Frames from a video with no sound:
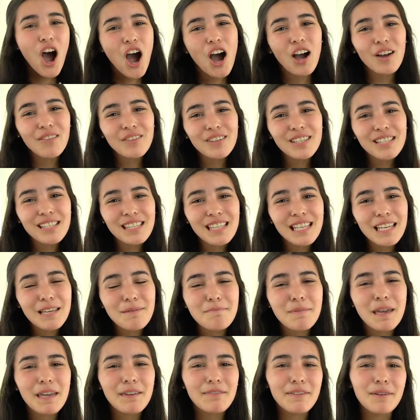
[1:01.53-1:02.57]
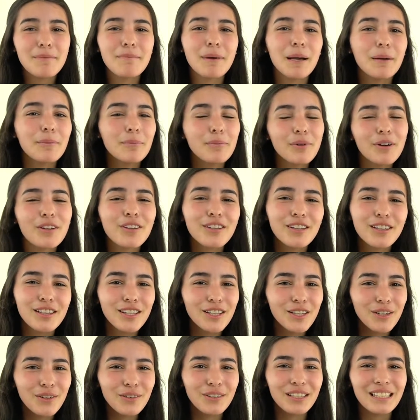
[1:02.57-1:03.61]
Obviously, maybe my brother
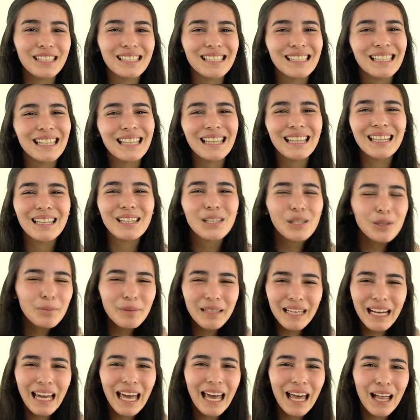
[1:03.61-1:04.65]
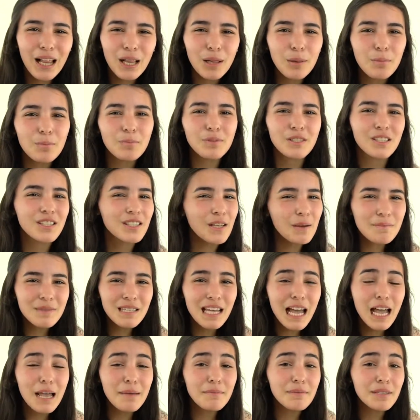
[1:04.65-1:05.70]
Leo needs a little bit of help
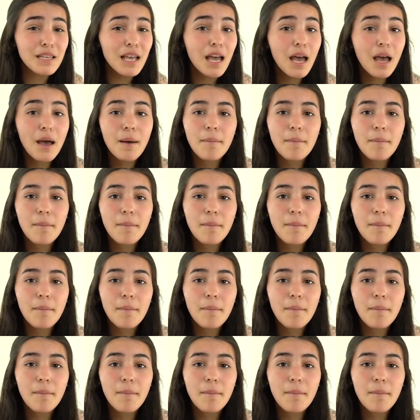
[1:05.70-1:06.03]
sometimes,